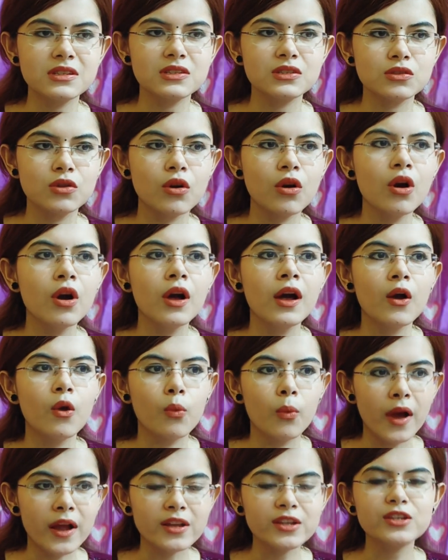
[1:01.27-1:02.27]
So
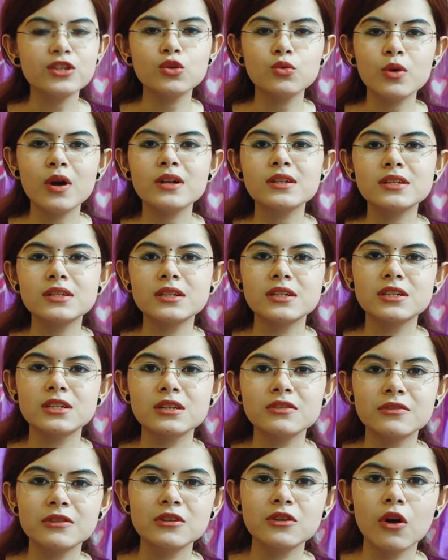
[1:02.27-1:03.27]
when you are searching
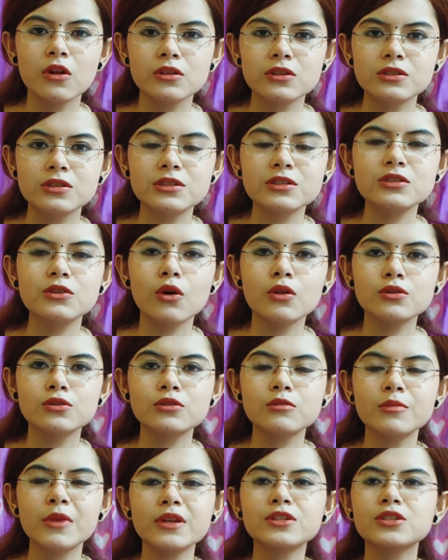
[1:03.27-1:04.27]
for colleges, also
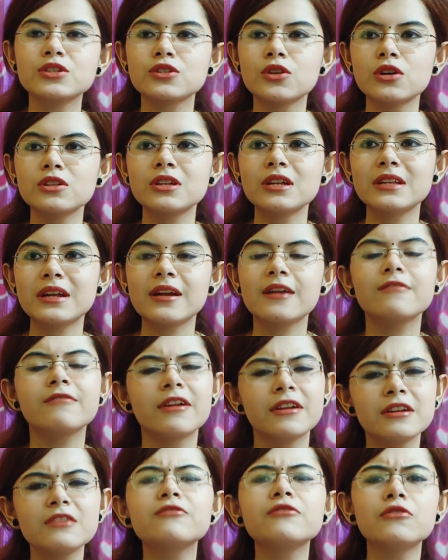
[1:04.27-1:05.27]
make sure that there are
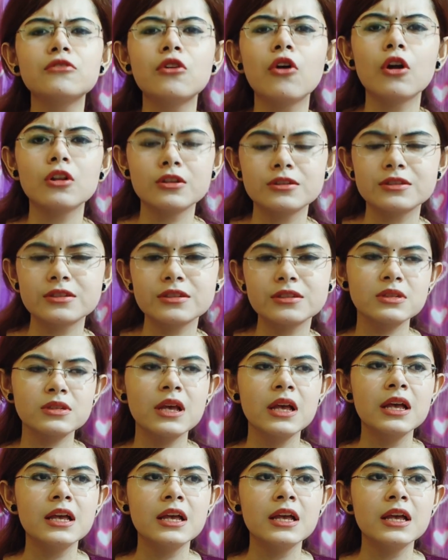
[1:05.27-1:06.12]
very few colleges,